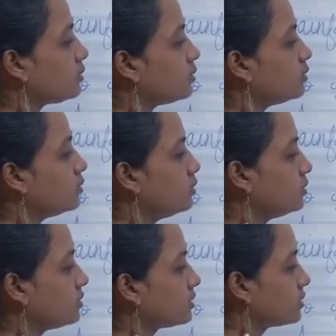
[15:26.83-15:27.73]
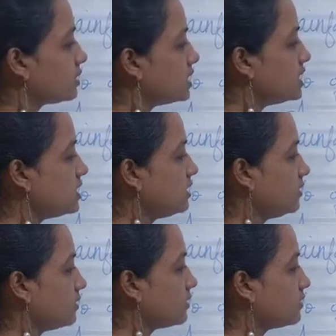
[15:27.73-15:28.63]
2,
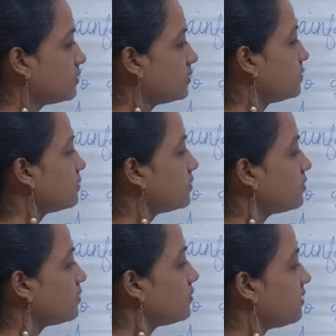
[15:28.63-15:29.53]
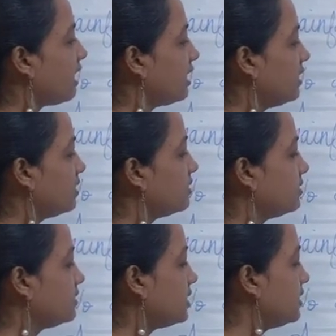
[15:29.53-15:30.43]
3, 4, 5,
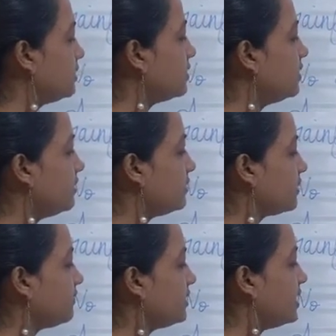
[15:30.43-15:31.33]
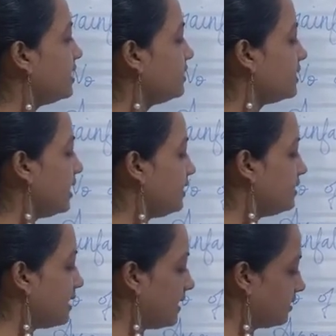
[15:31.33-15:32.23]
6, 7, 8,
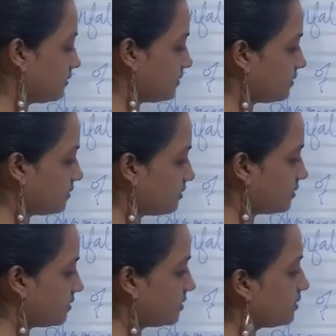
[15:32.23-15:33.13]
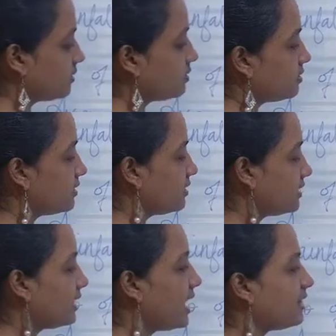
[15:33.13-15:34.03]
9, 10. This
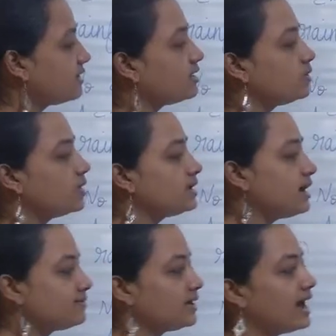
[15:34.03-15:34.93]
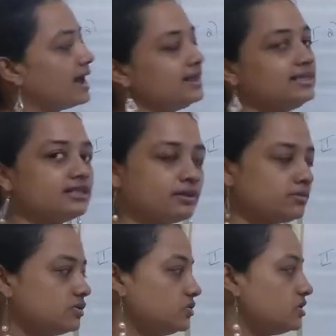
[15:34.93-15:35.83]
is the answer you get after adding the
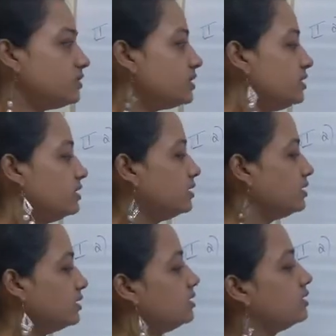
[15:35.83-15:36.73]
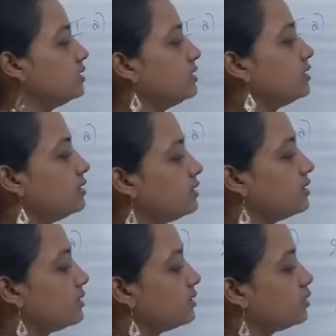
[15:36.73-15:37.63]
numbers, children.
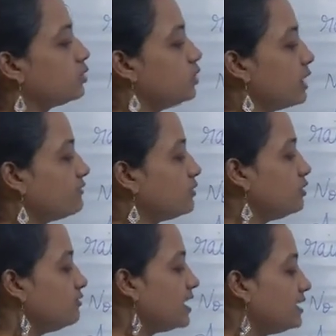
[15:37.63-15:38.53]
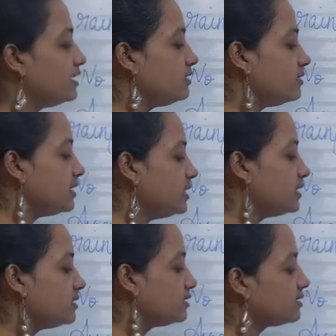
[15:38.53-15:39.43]
So you have to divide it
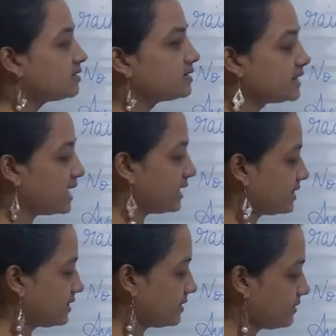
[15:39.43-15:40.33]
with 6.